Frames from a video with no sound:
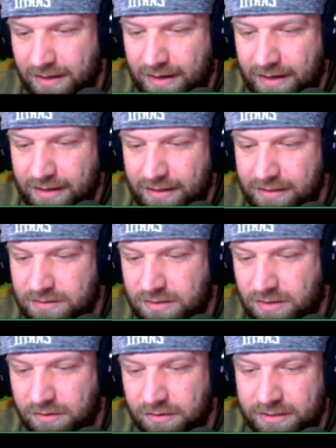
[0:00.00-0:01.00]
I, it's
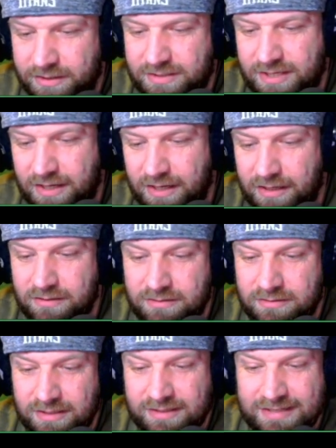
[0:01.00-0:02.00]
currently sitting at
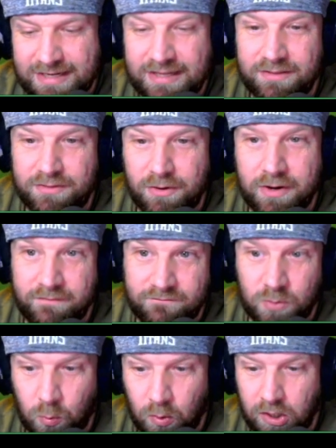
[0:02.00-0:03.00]
sixteen thirty
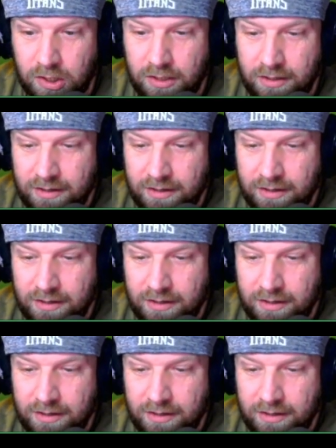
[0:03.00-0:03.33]
four.